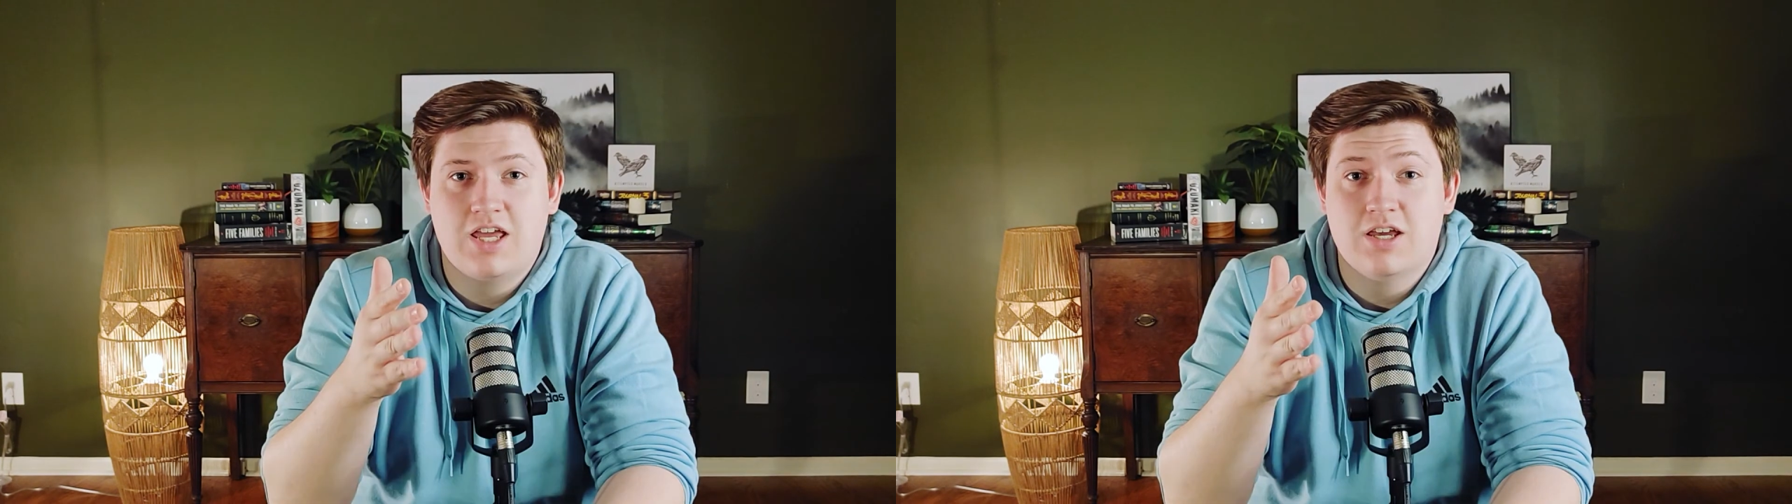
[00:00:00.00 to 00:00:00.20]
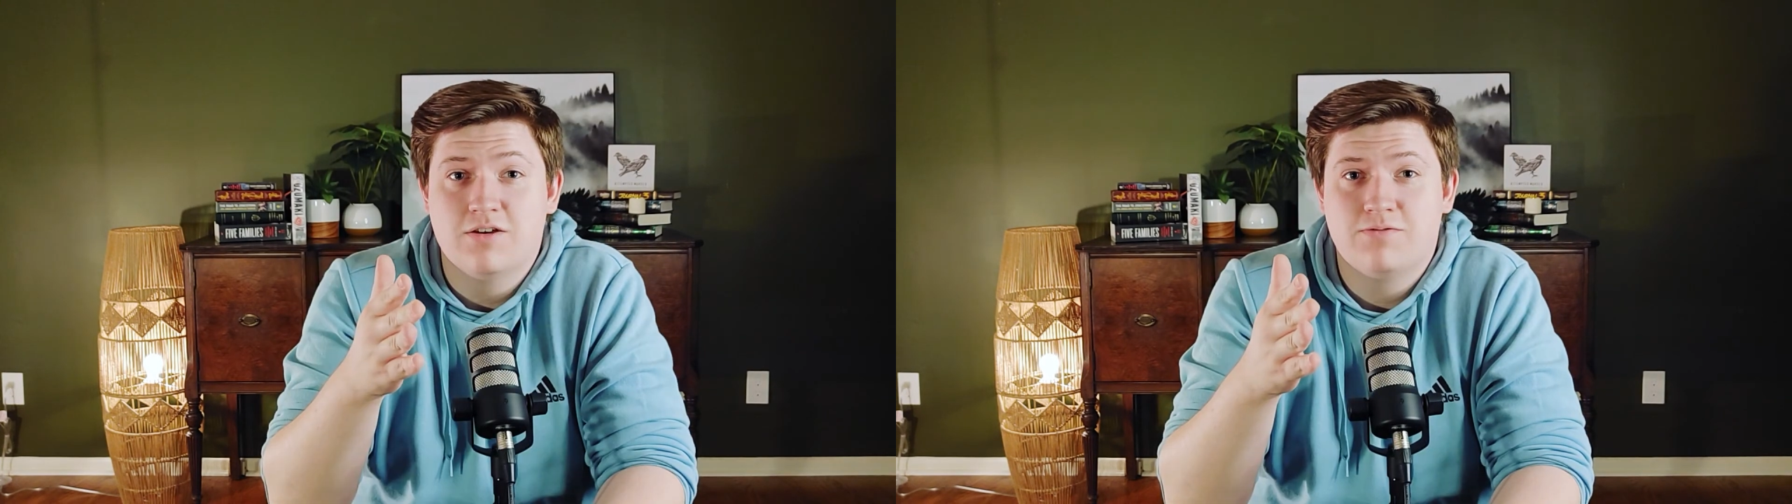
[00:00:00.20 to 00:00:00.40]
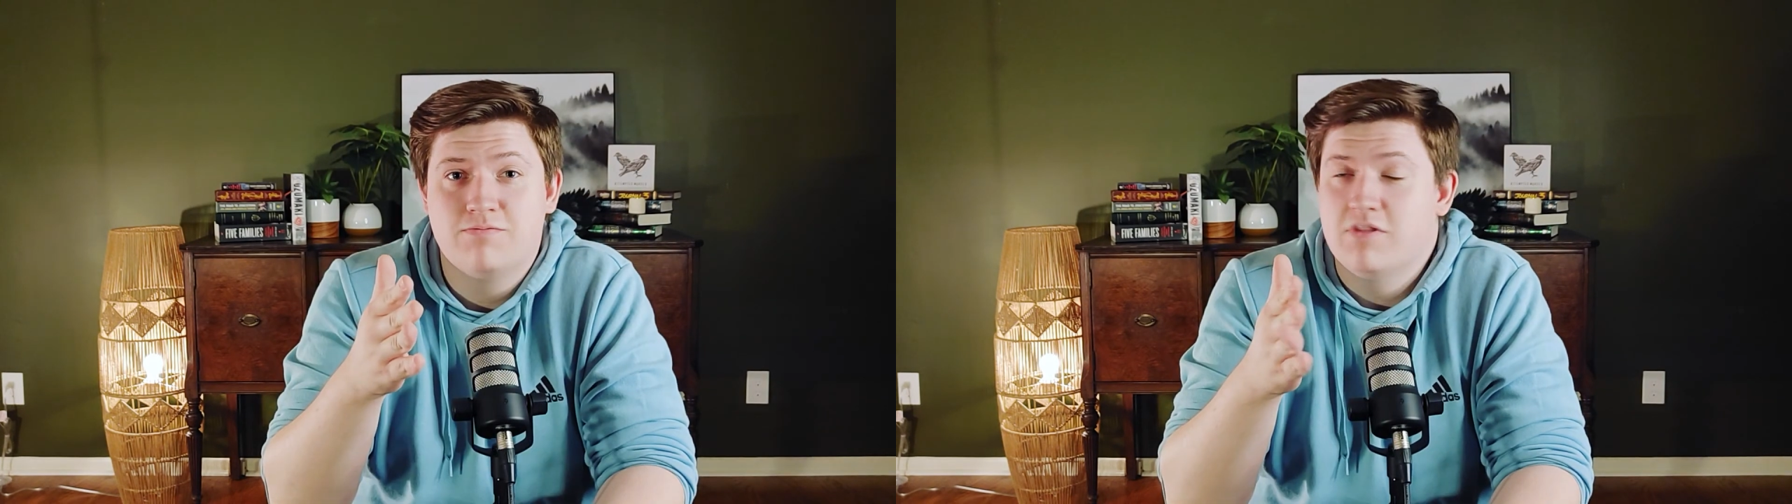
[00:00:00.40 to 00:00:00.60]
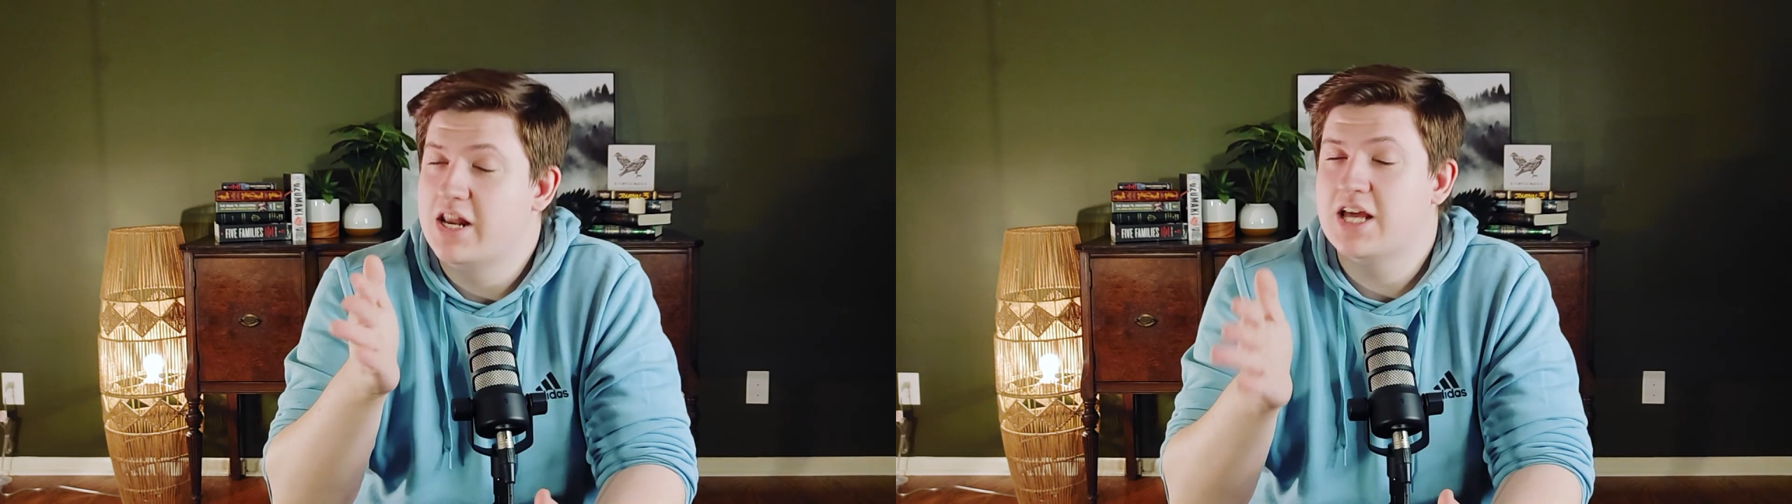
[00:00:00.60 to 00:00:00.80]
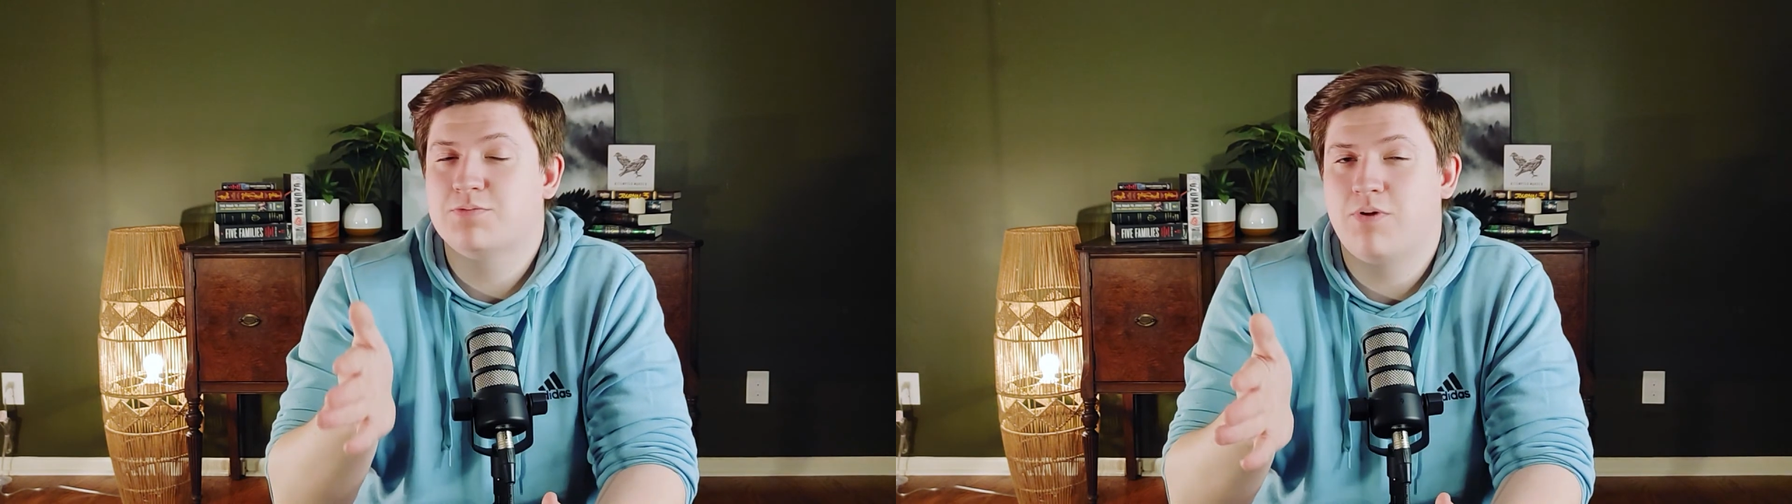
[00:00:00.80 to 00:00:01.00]
If the
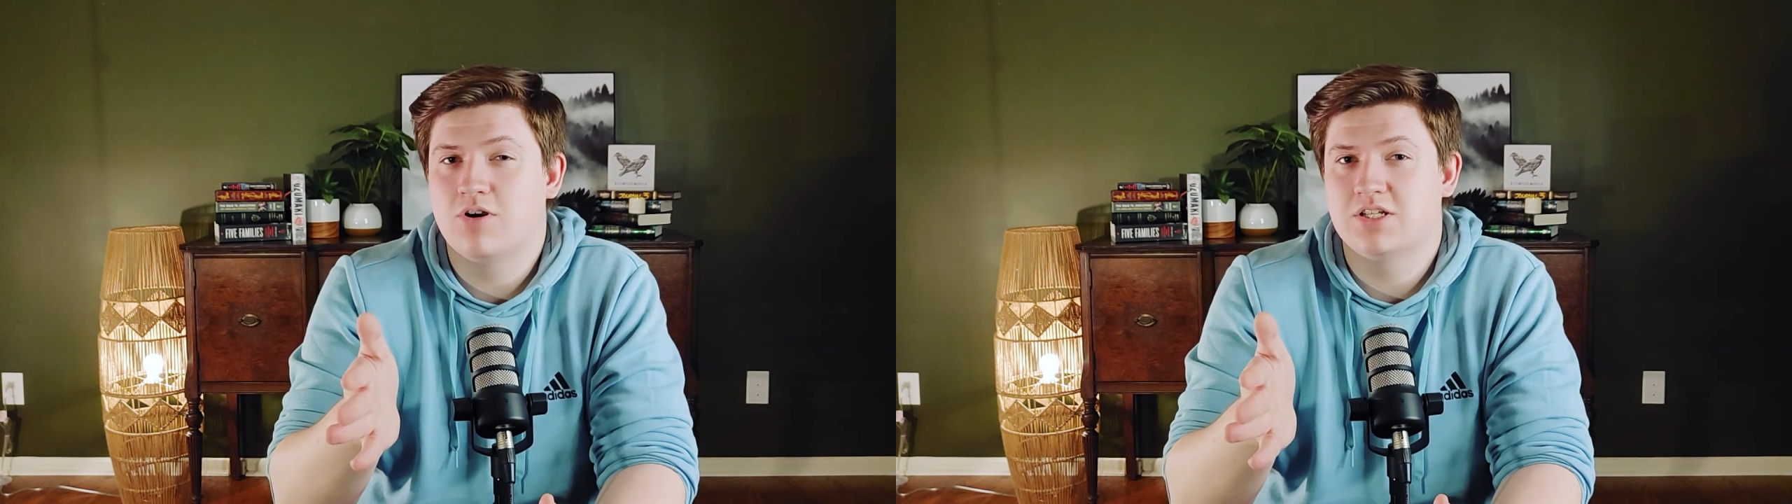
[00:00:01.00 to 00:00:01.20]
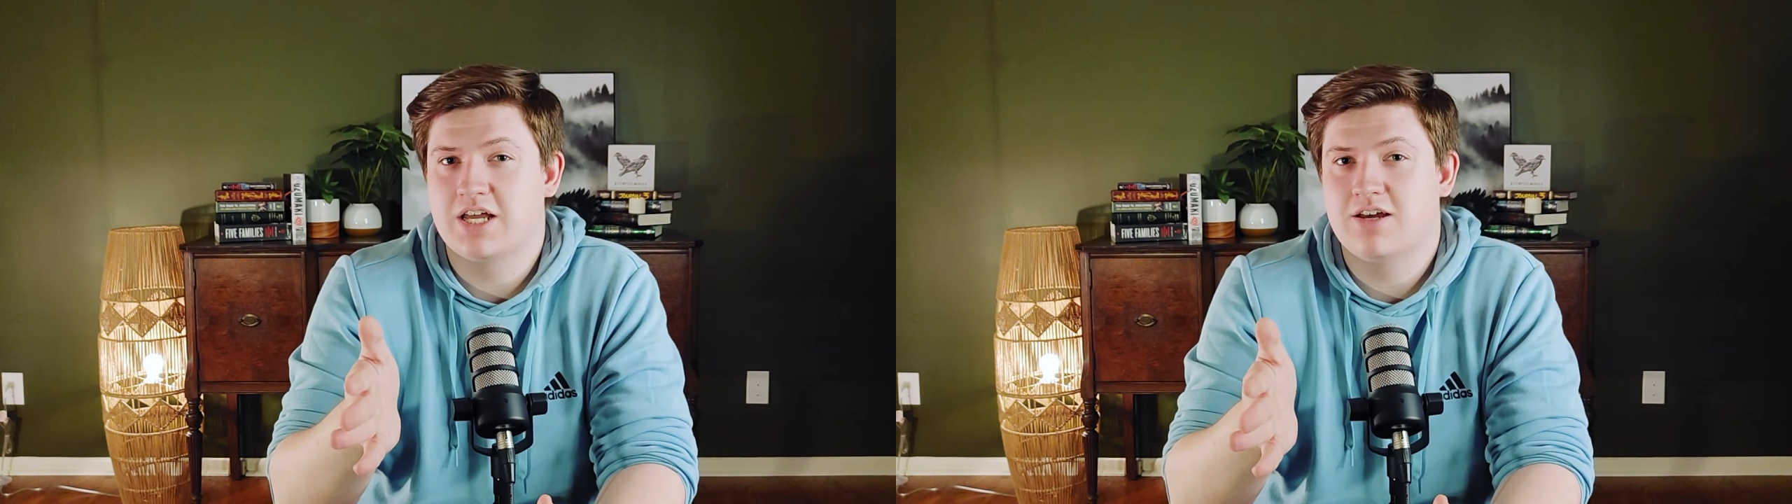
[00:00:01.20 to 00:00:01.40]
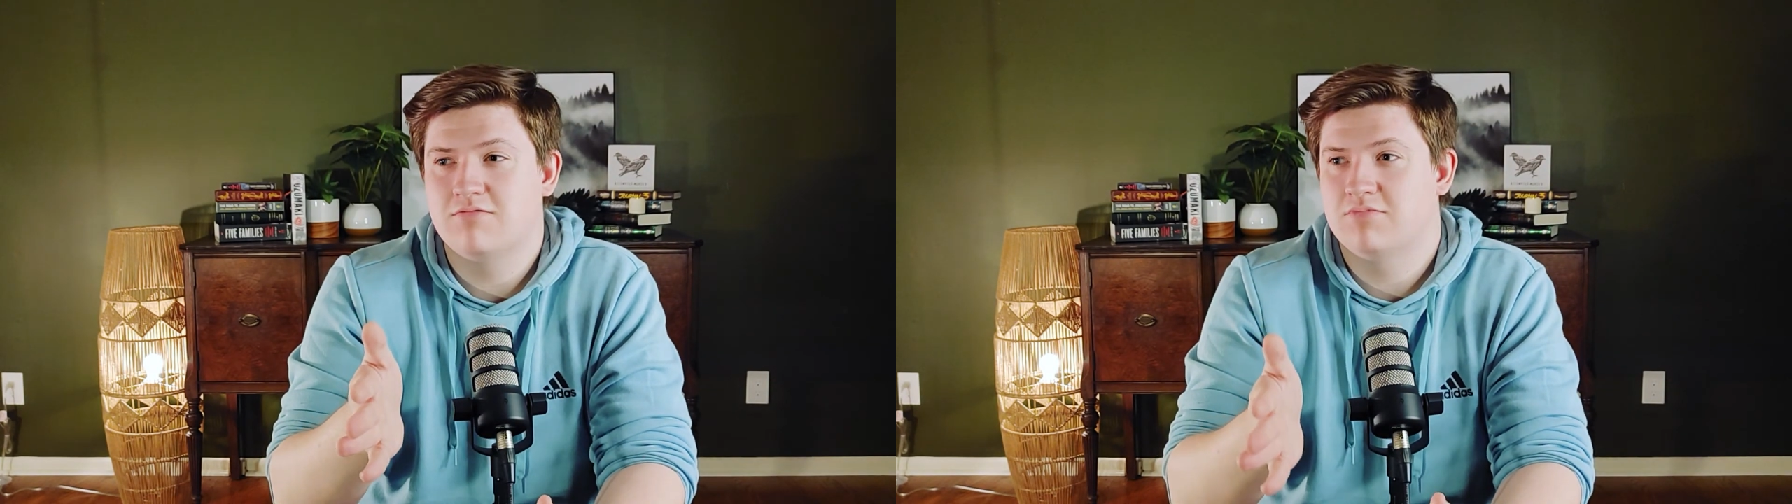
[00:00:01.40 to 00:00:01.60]
next part is out,